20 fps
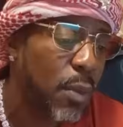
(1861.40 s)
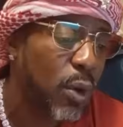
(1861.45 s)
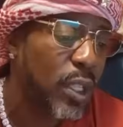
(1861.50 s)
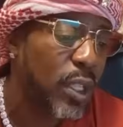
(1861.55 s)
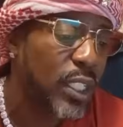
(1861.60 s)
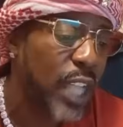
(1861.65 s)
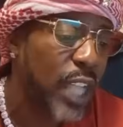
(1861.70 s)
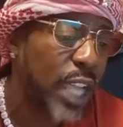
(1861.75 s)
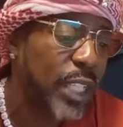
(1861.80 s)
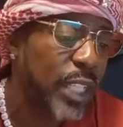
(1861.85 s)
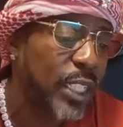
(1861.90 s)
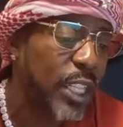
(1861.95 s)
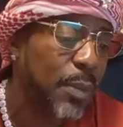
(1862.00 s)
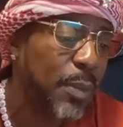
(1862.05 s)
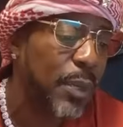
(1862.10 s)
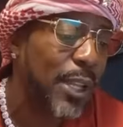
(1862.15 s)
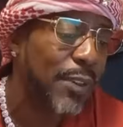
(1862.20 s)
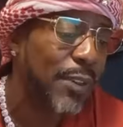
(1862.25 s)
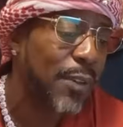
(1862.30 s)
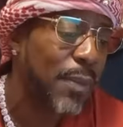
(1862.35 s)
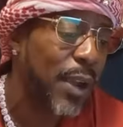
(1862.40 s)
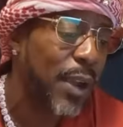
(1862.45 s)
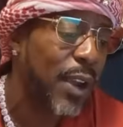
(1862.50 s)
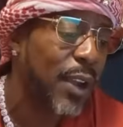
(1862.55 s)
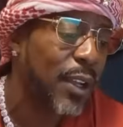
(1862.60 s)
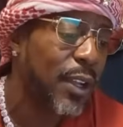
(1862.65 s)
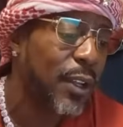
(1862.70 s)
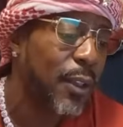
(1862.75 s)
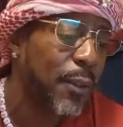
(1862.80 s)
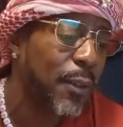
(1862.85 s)
Science Temple of
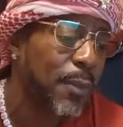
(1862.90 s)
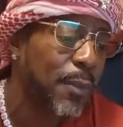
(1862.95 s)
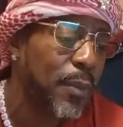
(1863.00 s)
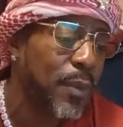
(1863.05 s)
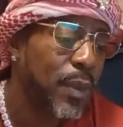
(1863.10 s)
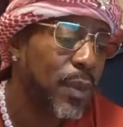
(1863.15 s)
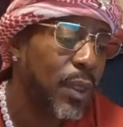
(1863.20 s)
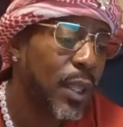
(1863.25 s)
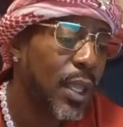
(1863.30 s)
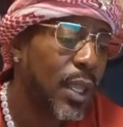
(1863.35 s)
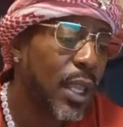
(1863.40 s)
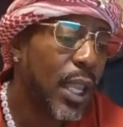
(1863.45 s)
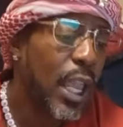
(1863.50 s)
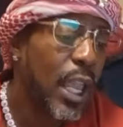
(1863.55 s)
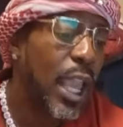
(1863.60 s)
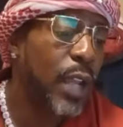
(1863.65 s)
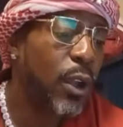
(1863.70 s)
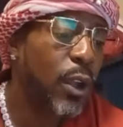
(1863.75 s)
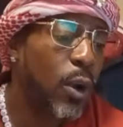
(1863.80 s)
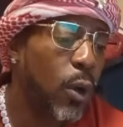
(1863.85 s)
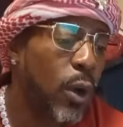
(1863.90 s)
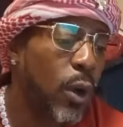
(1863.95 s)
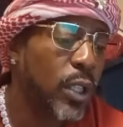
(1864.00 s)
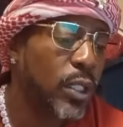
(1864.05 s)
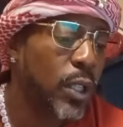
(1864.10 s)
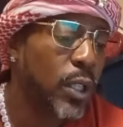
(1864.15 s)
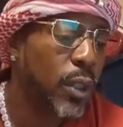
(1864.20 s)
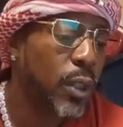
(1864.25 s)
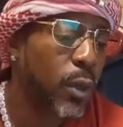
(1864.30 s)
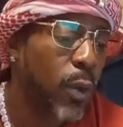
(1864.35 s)
America. And according
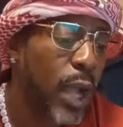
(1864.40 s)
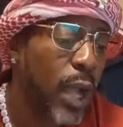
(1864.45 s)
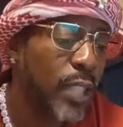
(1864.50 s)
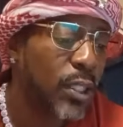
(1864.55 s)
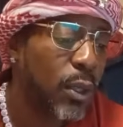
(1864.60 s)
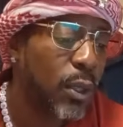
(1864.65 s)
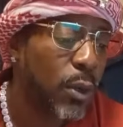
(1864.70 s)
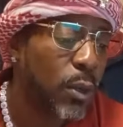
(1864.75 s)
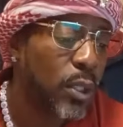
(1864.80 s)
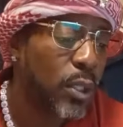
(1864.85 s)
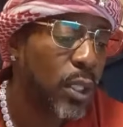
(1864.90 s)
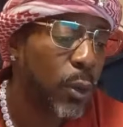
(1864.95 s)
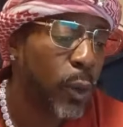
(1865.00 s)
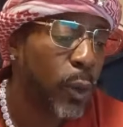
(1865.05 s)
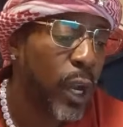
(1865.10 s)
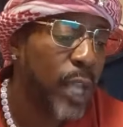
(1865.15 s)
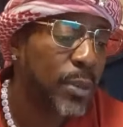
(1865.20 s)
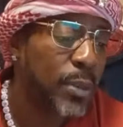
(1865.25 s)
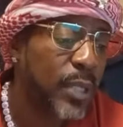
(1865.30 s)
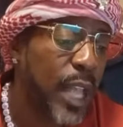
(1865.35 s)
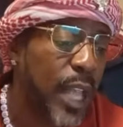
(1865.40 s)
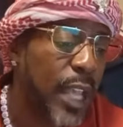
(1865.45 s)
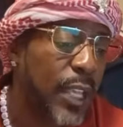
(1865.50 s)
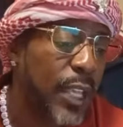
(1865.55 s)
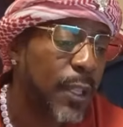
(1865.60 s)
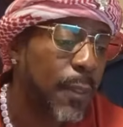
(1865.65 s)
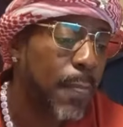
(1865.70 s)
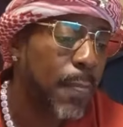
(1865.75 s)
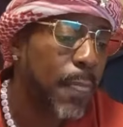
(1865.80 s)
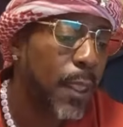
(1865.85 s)
to the Rosicrucian website,
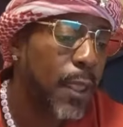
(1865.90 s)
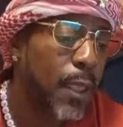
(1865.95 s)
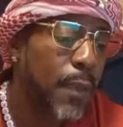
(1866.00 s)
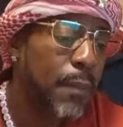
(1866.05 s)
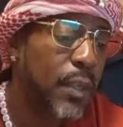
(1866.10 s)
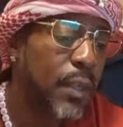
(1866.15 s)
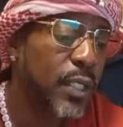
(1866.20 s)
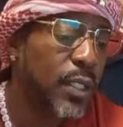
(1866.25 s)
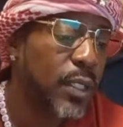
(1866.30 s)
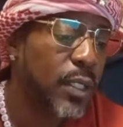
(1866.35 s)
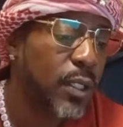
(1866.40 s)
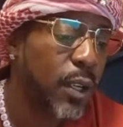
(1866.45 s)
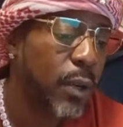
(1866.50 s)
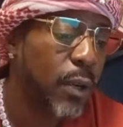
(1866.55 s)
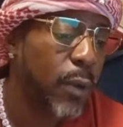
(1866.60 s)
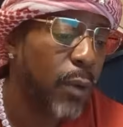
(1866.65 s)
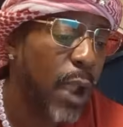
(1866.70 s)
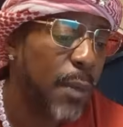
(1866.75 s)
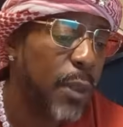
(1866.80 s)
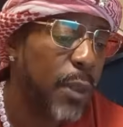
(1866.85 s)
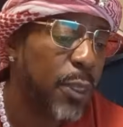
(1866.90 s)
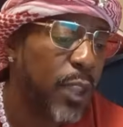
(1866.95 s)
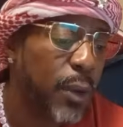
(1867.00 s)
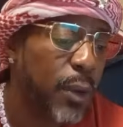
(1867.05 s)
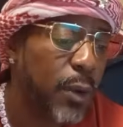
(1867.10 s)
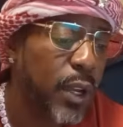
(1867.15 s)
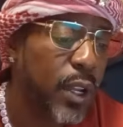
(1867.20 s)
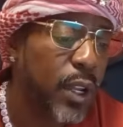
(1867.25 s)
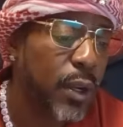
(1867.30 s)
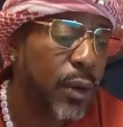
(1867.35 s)
Mr. Sir
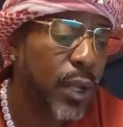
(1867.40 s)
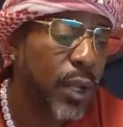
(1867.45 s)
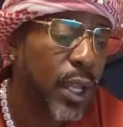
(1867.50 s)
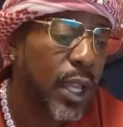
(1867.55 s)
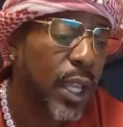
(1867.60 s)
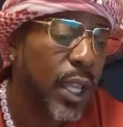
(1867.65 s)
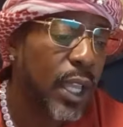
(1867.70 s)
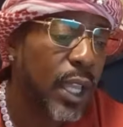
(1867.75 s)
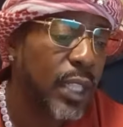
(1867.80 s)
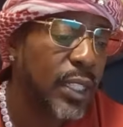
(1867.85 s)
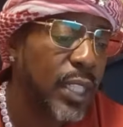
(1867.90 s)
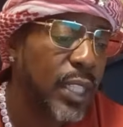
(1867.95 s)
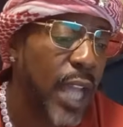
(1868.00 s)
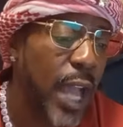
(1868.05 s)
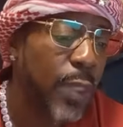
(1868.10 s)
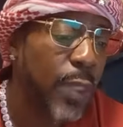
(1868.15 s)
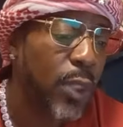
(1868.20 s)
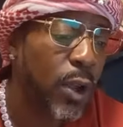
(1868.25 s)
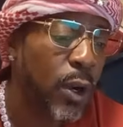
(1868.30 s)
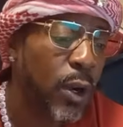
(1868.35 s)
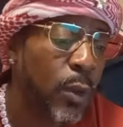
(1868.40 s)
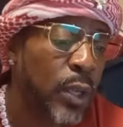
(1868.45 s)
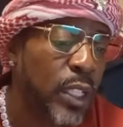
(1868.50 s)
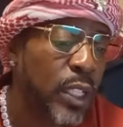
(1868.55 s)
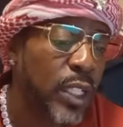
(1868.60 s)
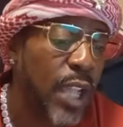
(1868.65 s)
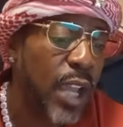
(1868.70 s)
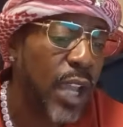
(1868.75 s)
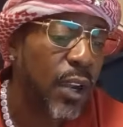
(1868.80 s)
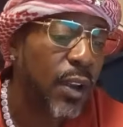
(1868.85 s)
Ramatherio is not the
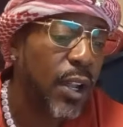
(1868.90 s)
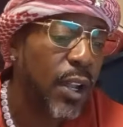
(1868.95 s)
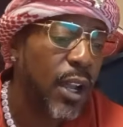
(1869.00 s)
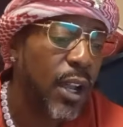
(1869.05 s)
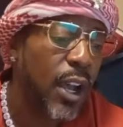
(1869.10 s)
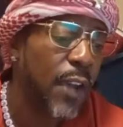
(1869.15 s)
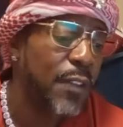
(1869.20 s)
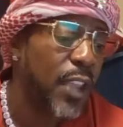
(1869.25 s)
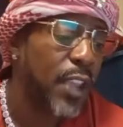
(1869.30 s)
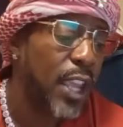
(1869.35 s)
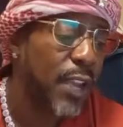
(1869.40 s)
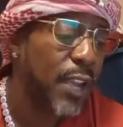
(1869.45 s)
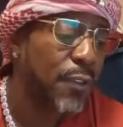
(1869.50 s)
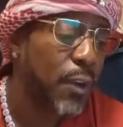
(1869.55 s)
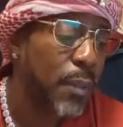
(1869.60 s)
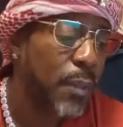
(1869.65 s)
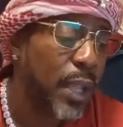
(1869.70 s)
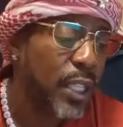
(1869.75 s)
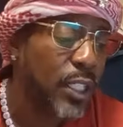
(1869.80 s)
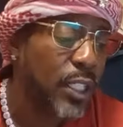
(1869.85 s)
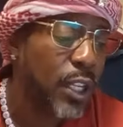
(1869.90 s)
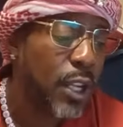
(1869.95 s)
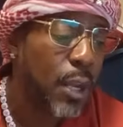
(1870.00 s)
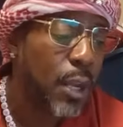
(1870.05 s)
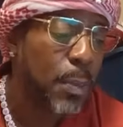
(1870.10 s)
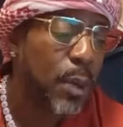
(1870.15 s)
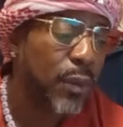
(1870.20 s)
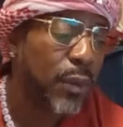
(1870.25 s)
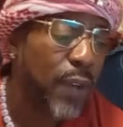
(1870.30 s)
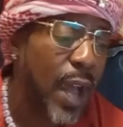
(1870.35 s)
originator of the information
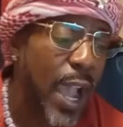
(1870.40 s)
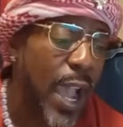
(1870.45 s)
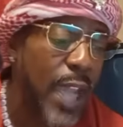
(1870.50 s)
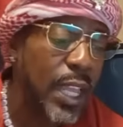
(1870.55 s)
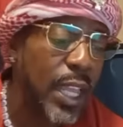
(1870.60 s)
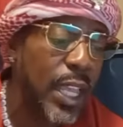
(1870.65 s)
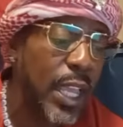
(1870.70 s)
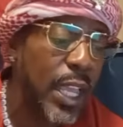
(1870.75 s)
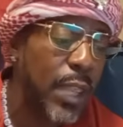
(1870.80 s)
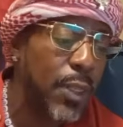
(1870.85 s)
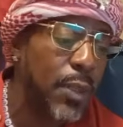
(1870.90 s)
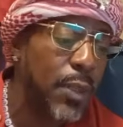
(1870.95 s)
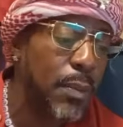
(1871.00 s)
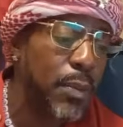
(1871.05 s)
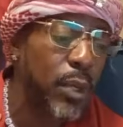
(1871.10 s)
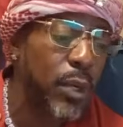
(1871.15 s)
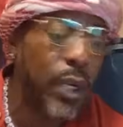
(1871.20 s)
provided in the book